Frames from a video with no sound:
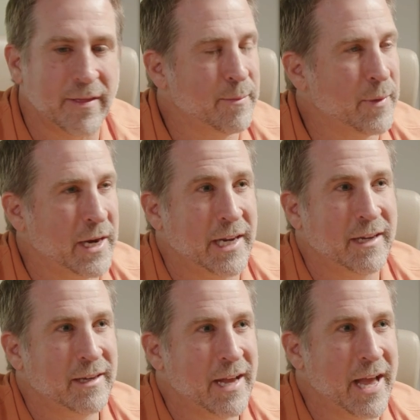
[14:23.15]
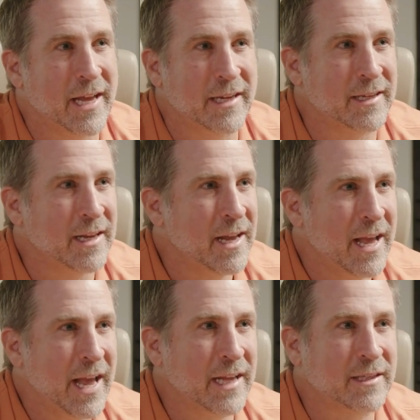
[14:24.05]
the money and.
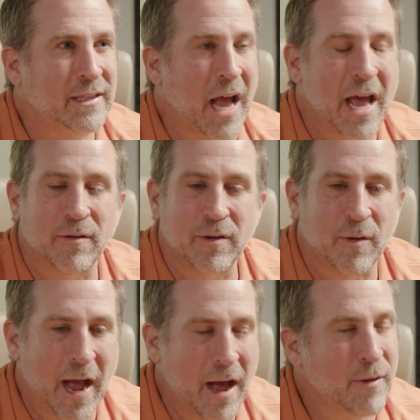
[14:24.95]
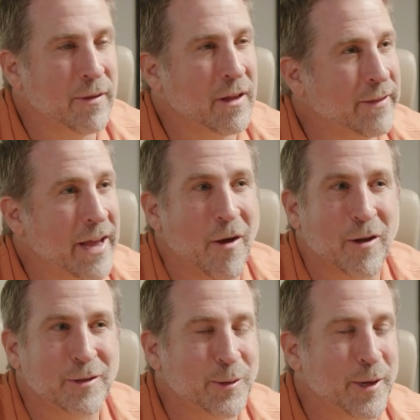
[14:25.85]
I don't know how they
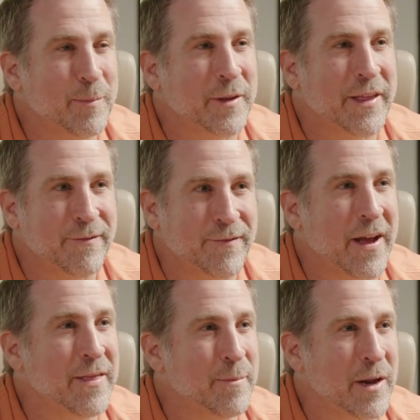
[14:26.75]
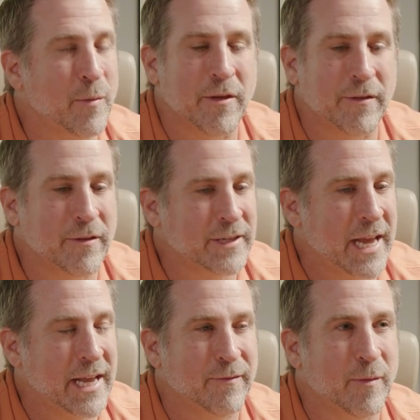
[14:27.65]
all do it, but they find the money, whether they're
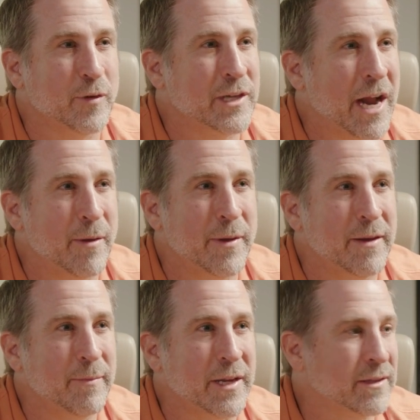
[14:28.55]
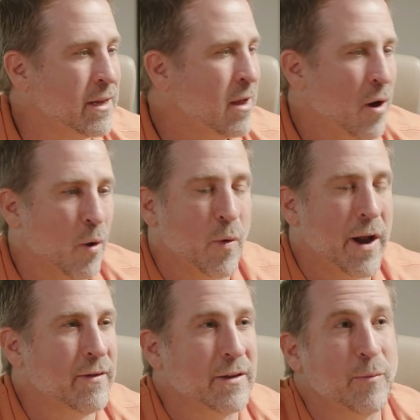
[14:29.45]
taking from retirement or whatever.